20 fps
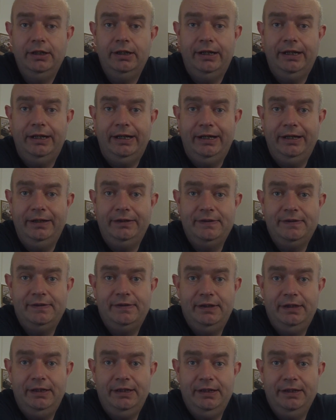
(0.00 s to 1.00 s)
uh, to
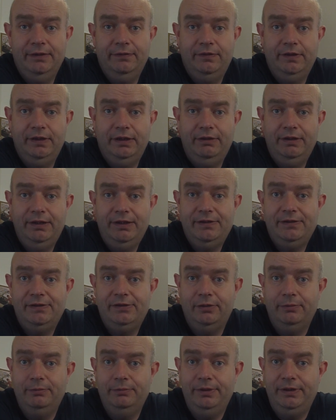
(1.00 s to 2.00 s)
see if there is
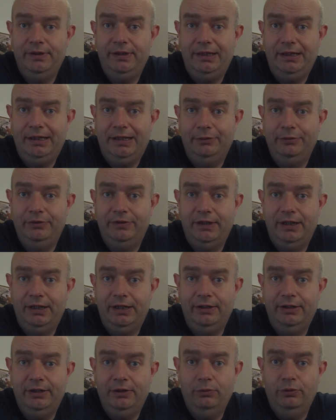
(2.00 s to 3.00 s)
somebody out
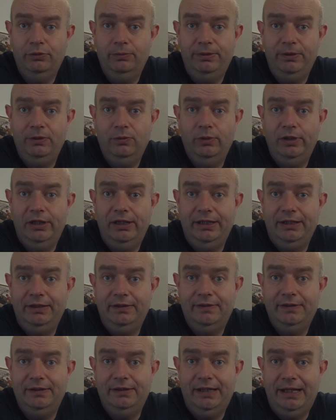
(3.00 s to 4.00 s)
there that would be
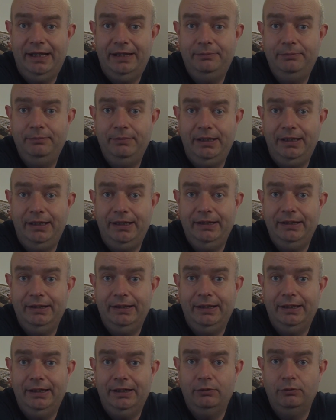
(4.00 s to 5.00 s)
willing to let me
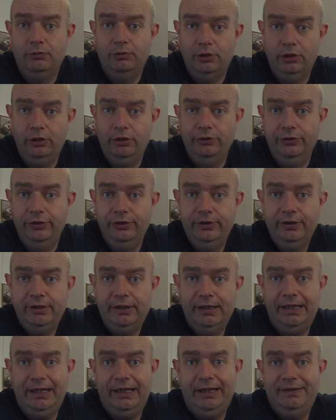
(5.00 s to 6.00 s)
uh, run
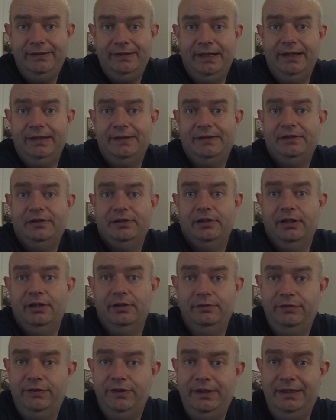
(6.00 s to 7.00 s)
a test
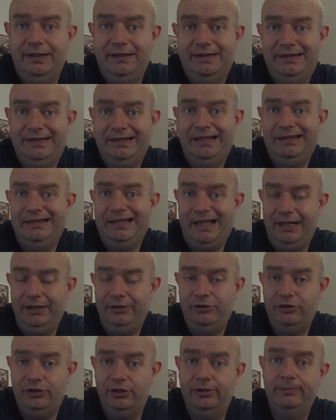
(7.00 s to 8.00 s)
of this
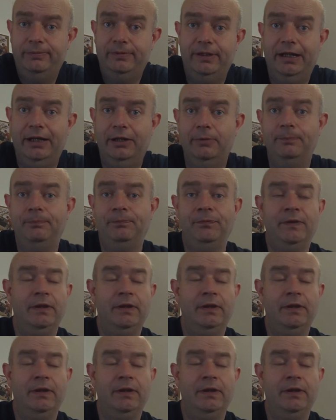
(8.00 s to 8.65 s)
nature. Now,